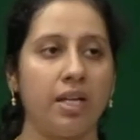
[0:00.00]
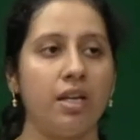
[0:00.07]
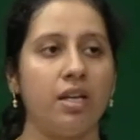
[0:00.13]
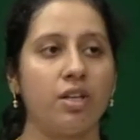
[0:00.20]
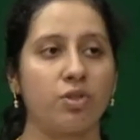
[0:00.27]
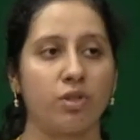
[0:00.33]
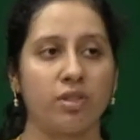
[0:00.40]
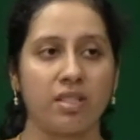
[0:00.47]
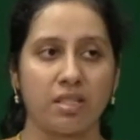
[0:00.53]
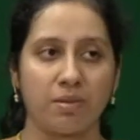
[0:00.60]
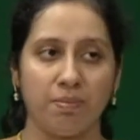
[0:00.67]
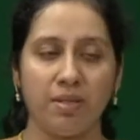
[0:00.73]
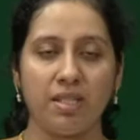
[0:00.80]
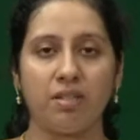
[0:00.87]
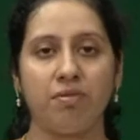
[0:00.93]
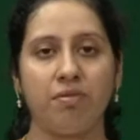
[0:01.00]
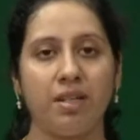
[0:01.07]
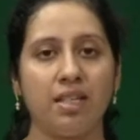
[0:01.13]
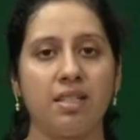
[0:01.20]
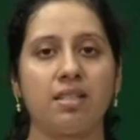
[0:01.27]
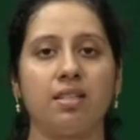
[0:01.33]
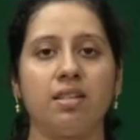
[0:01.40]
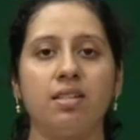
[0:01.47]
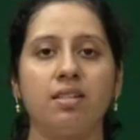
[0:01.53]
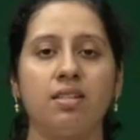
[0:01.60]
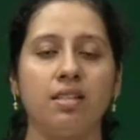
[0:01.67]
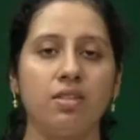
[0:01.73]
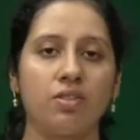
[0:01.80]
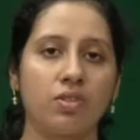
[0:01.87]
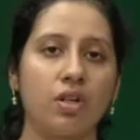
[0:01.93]
So, this bit fields is
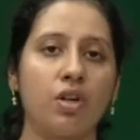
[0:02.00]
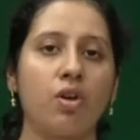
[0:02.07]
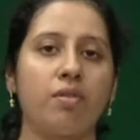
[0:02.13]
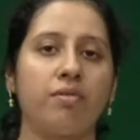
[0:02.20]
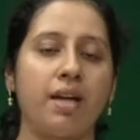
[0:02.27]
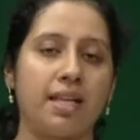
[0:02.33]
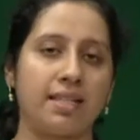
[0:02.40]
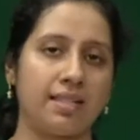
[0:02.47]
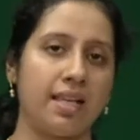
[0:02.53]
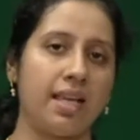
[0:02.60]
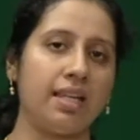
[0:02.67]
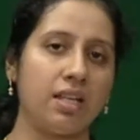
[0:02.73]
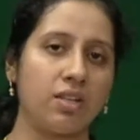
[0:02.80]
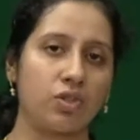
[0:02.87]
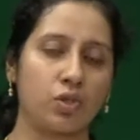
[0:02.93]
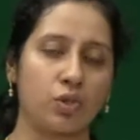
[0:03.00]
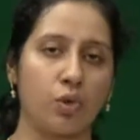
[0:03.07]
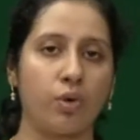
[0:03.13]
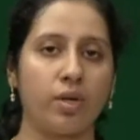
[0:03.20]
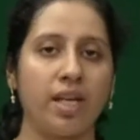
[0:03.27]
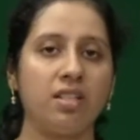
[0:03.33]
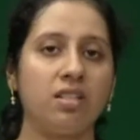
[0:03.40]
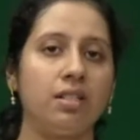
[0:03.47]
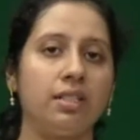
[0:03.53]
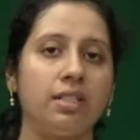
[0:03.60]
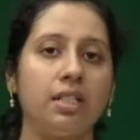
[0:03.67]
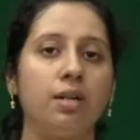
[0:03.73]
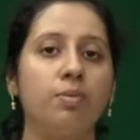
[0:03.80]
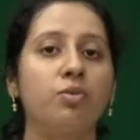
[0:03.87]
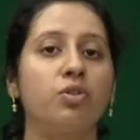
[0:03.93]
instead of assigning storage in
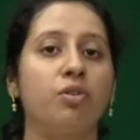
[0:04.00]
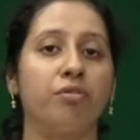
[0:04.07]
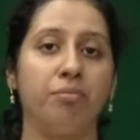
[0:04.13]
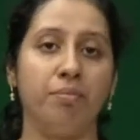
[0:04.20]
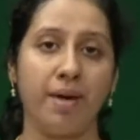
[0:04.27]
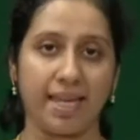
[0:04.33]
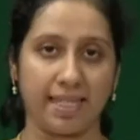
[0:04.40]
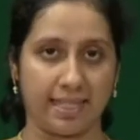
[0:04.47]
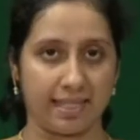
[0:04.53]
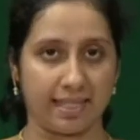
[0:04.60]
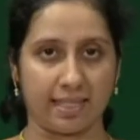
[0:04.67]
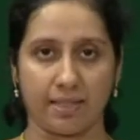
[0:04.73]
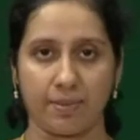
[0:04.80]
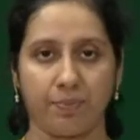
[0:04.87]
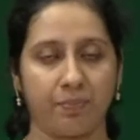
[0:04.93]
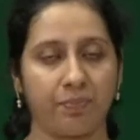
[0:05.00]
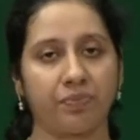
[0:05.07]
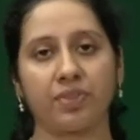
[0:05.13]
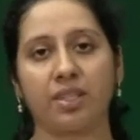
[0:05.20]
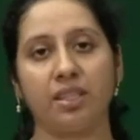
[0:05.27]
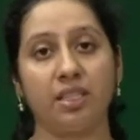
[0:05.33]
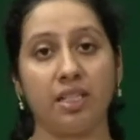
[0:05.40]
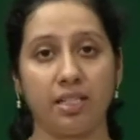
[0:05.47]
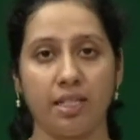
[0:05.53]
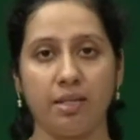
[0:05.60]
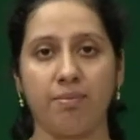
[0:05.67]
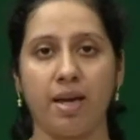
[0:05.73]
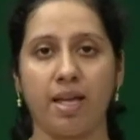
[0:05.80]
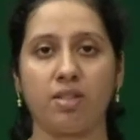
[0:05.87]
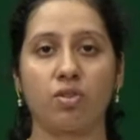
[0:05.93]
terms of bytes 30
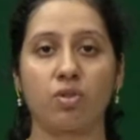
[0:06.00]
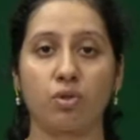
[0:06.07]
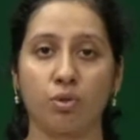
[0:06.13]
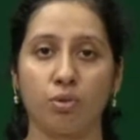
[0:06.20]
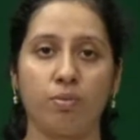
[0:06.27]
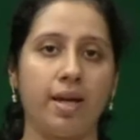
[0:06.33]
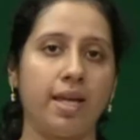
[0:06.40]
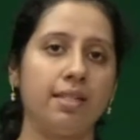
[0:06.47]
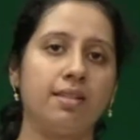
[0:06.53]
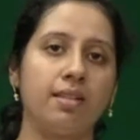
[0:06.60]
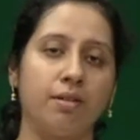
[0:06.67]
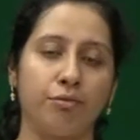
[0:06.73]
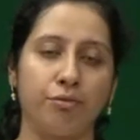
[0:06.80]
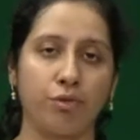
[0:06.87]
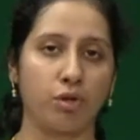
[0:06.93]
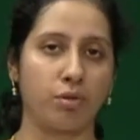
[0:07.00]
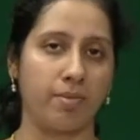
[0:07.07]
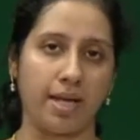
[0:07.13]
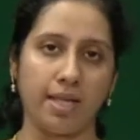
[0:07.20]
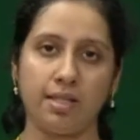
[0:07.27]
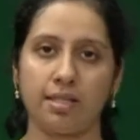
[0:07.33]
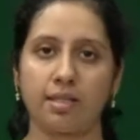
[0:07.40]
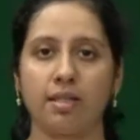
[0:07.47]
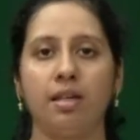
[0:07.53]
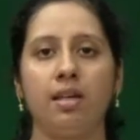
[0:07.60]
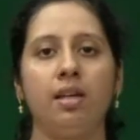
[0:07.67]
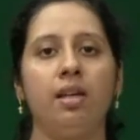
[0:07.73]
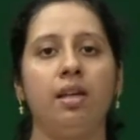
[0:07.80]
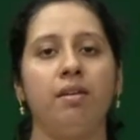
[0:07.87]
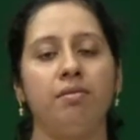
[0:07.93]
bytes, 2 bytes and 4 bytes,
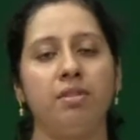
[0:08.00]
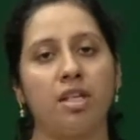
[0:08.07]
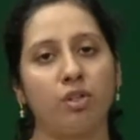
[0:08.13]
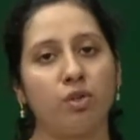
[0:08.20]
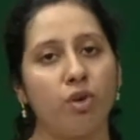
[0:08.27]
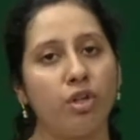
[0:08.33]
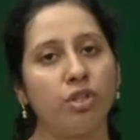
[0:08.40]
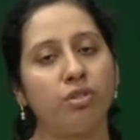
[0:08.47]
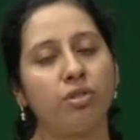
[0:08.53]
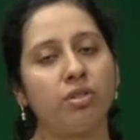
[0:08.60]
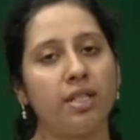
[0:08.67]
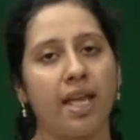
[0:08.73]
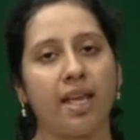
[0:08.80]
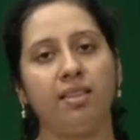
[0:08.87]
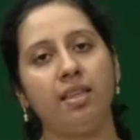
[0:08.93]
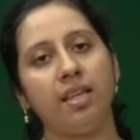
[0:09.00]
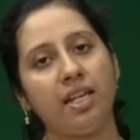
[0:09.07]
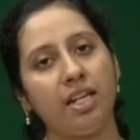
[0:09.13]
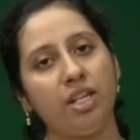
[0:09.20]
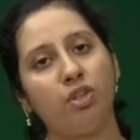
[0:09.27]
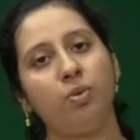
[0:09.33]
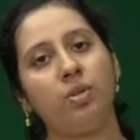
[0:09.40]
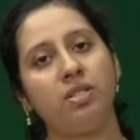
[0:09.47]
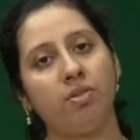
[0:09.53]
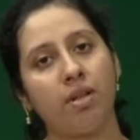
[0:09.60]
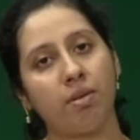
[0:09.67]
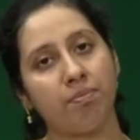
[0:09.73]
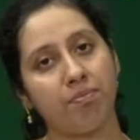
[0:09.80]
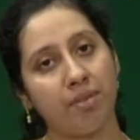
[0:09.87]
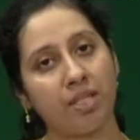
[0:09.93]
we are going to take the
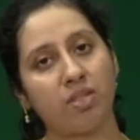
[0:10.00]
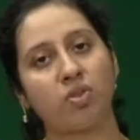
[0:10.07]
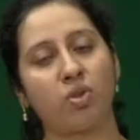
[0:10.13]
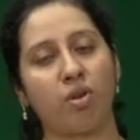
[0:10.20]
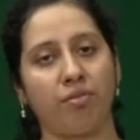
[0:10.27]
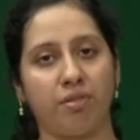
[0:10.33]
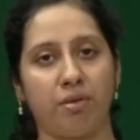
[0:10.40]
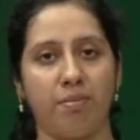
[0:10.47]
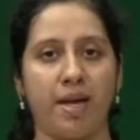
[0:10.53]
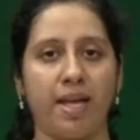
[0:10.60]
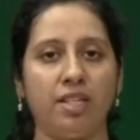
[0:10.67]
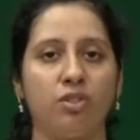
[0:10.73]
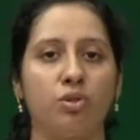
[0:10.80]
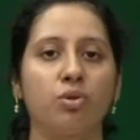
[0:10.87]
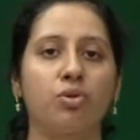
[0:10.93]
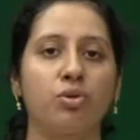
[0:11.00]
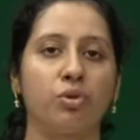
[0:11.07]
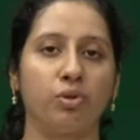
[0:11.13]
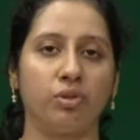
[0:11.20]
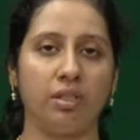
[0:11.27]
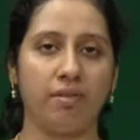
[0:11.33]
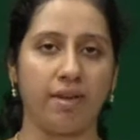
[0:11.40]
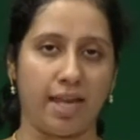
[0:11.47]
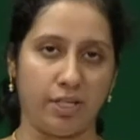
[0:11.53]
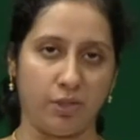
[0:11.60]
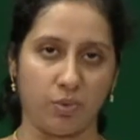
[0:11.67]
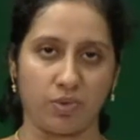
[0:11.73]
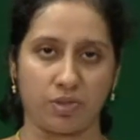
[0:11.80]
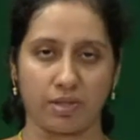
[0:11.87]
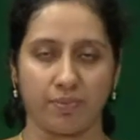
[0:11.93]
individual bits of a byte to store the
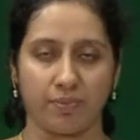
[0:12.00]
values.